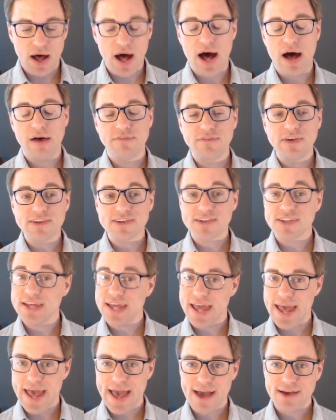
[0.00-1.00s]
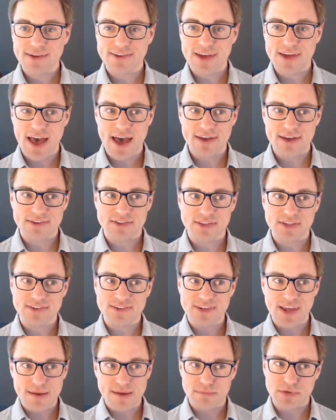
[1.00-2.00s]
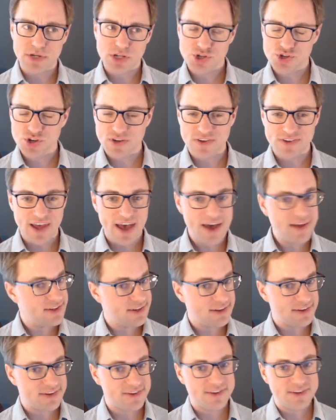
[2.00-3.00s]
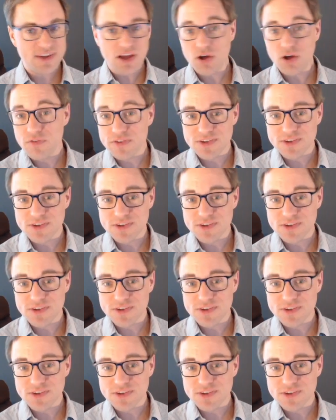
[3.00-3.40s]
Obviously, x has the same digits as itself,